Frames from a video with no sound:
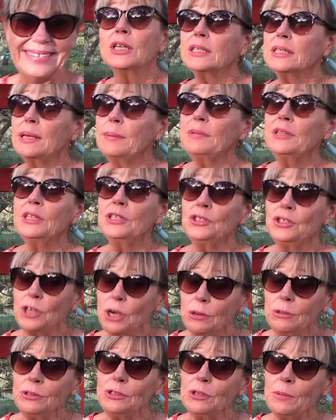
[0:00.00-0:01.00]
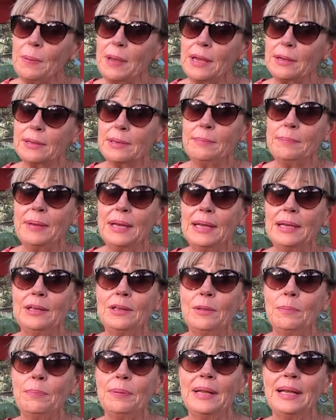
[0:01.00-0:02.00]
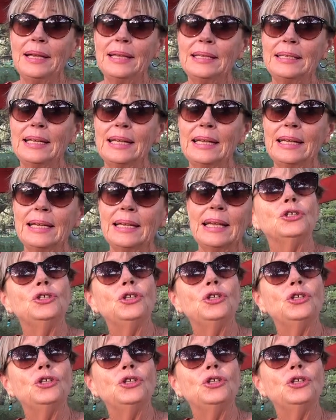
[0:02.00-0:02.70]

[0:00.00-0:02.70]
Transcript: Some of the don'ts about companion planting: